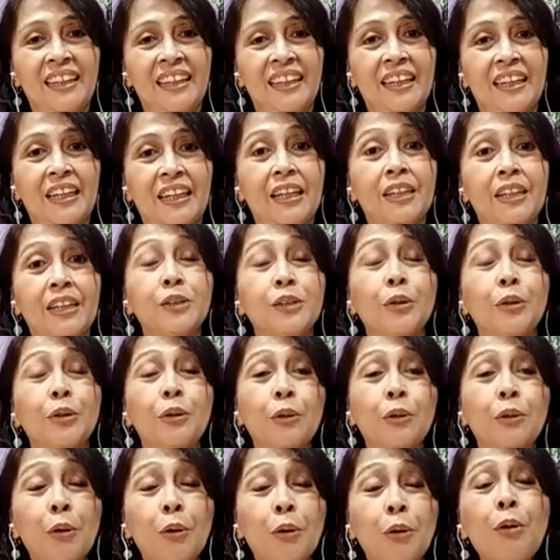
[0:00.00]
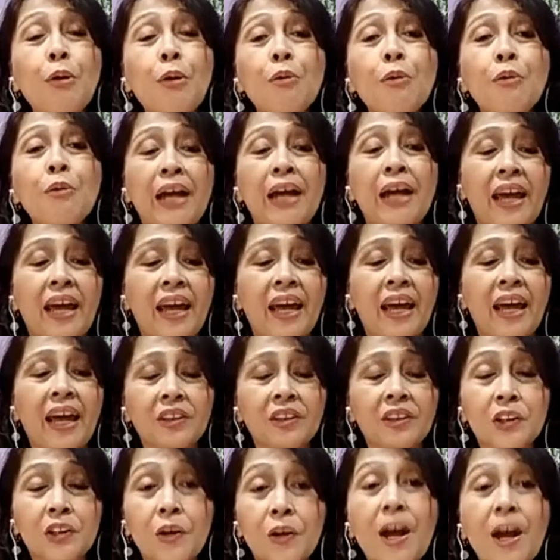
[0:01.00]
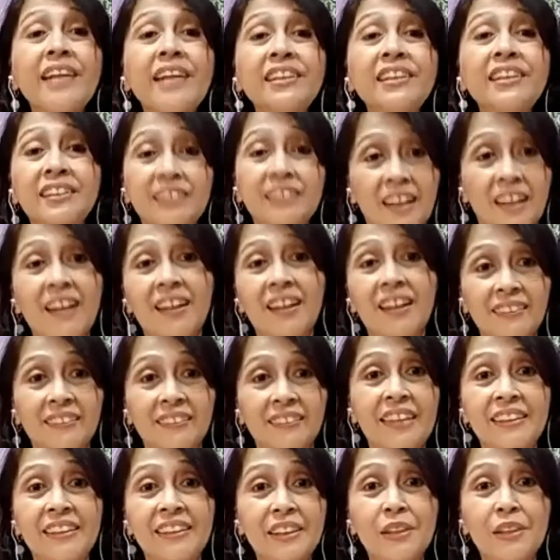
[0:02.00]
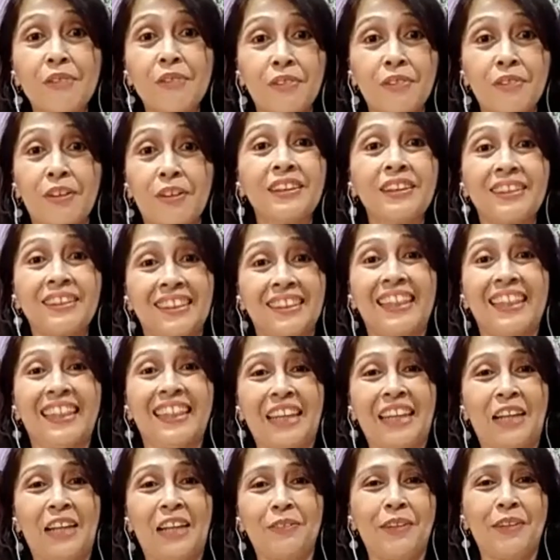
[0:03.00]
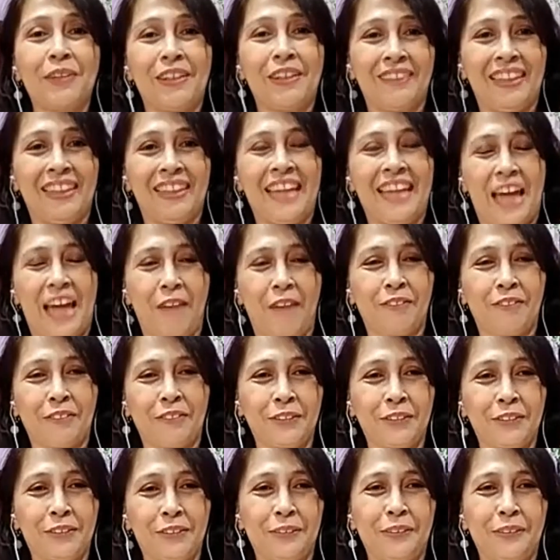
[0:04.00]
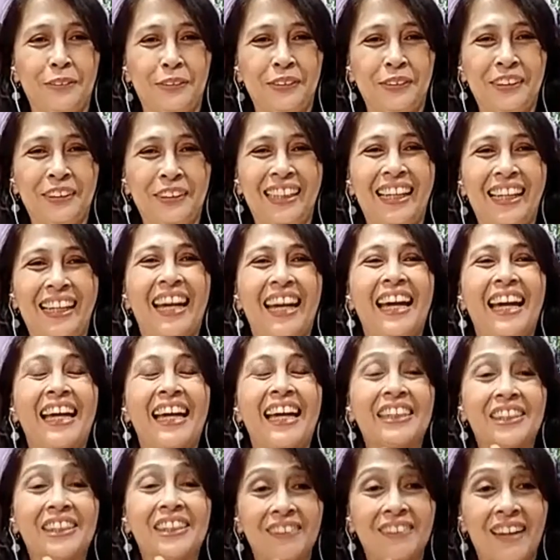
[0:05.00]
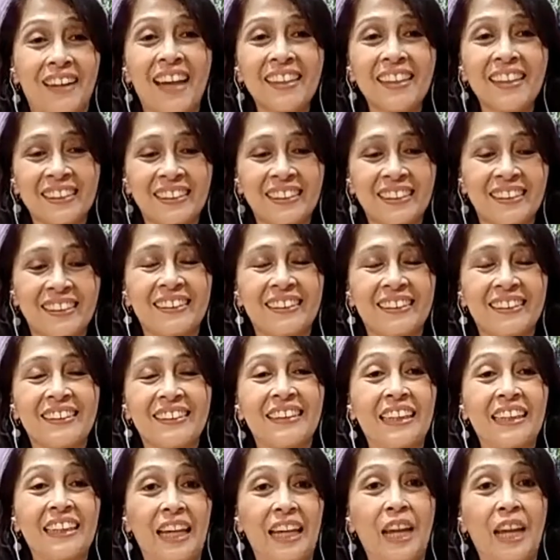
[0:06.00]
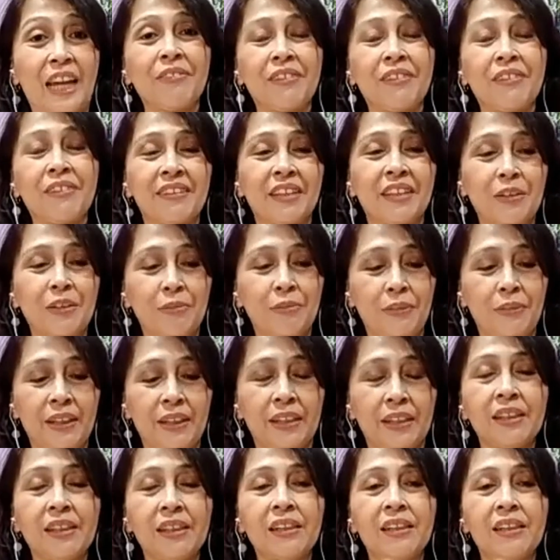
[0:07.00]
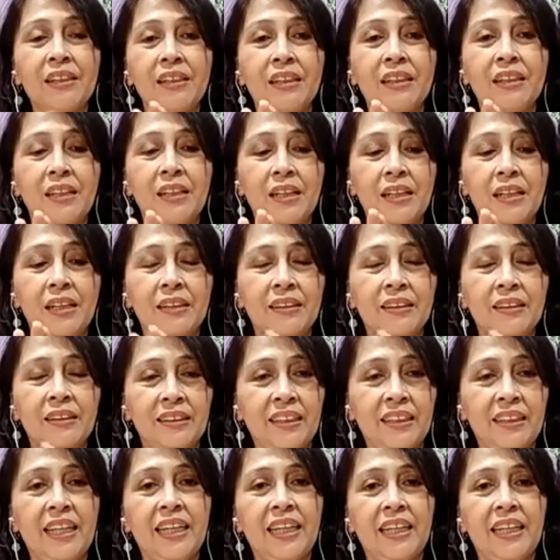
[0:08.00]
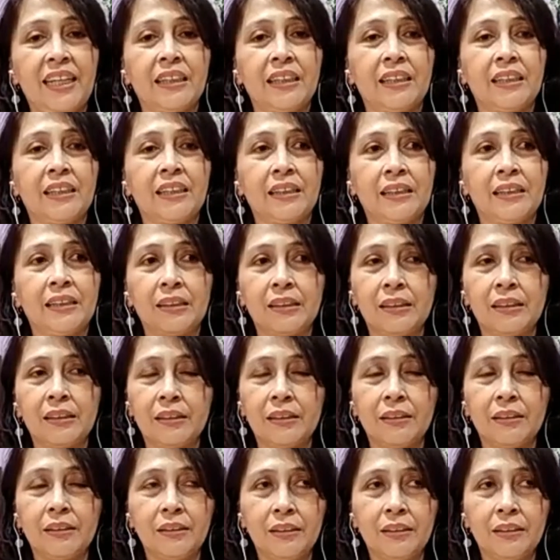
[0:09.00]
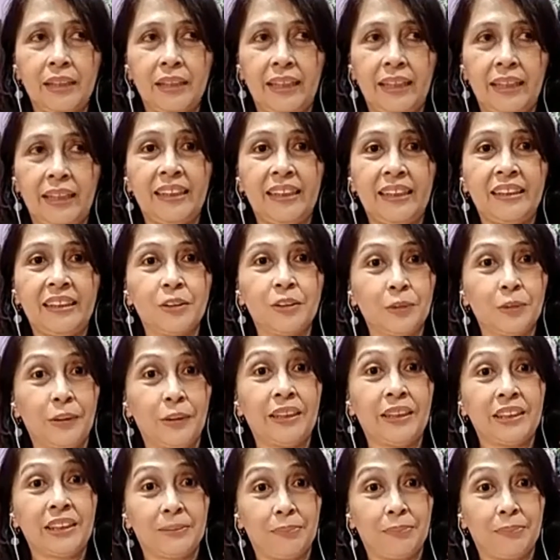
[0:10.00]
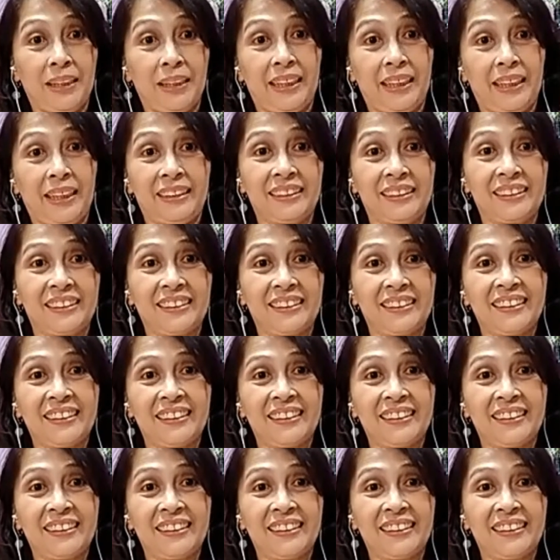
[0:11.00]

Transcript: So go and trust God. That's the first thing that we really have to do. Trust that everything will take into its place.